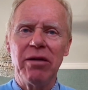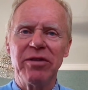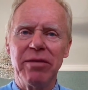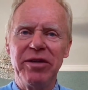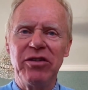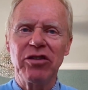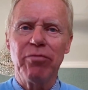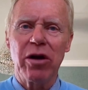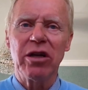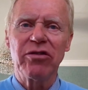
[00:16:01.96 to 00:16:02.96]
business
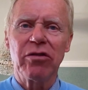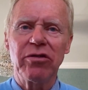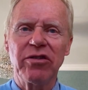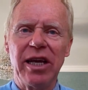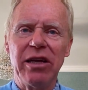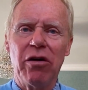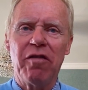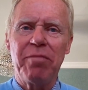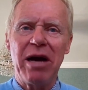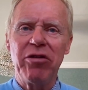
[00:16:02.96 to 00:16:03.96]
model, so to say,
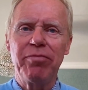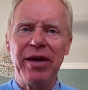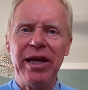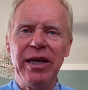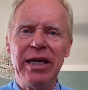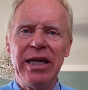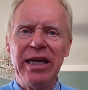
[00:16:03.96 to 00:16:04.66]
of Pirate Bay